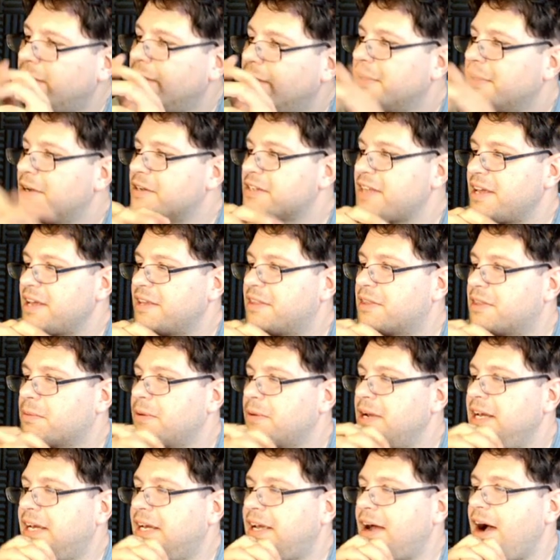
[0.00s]
There's like
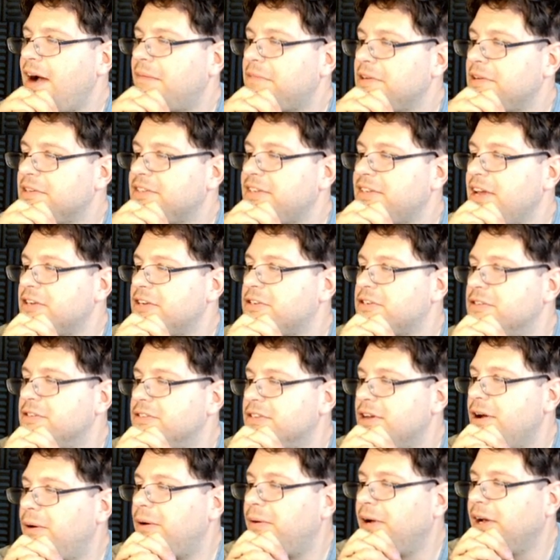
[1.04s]
3 conversations
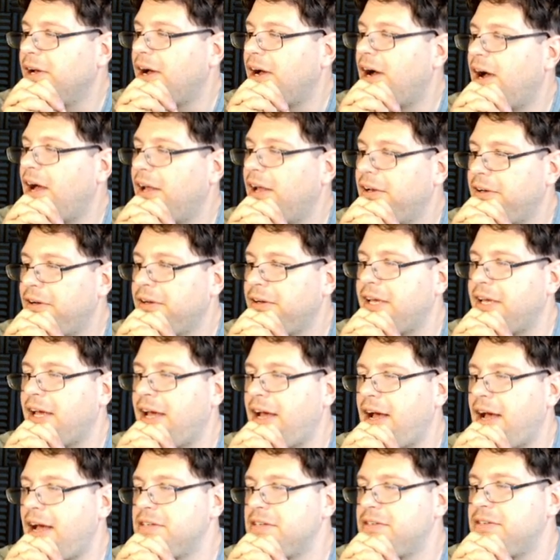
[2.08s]
going on. Okay,
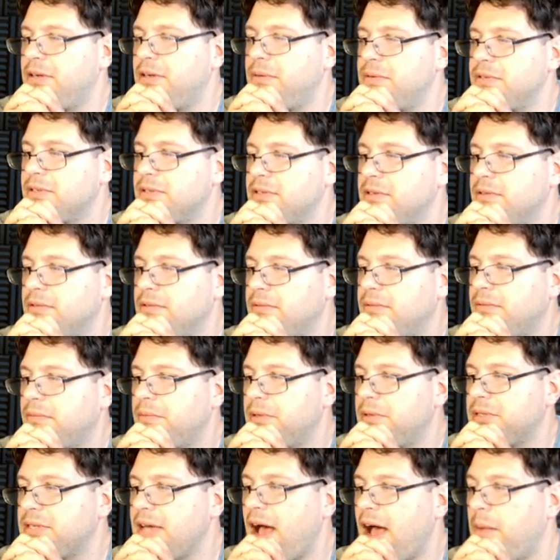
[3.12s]
I see what's
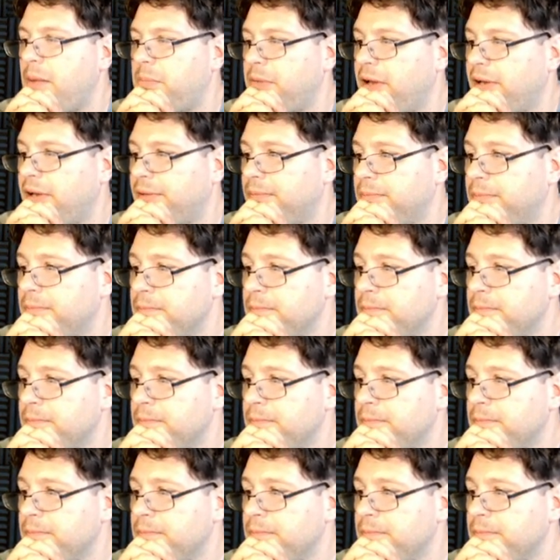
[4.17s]
happening.